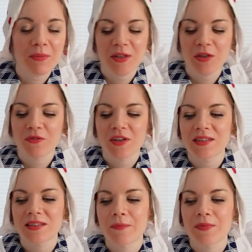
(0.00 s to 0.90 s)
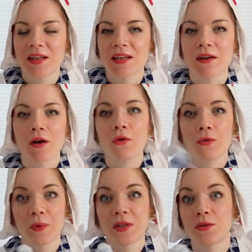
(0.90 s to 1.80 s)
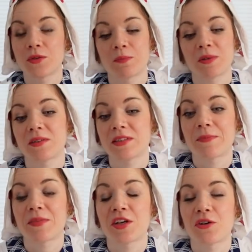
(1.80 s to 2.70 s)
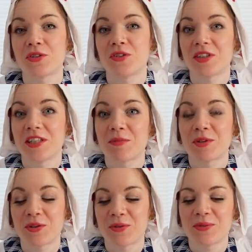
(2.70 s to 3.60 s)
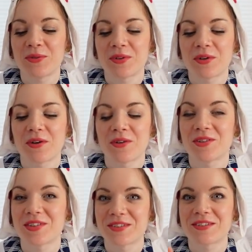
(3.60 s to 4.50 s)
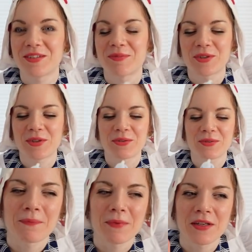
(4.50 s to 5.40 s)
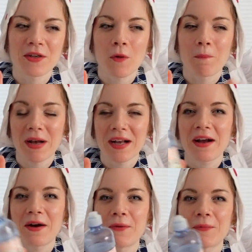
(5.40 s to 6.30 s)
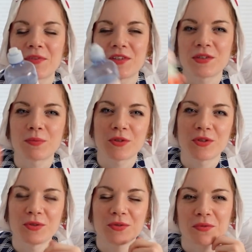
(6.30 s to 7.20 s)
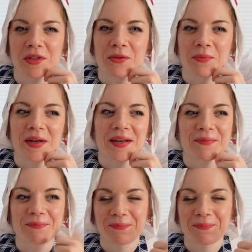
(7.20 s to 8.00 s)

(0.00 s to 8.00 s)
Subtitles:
When you find something, when you spill something on your kimono, on your silk kimono, when you go back home, this is what you use right away.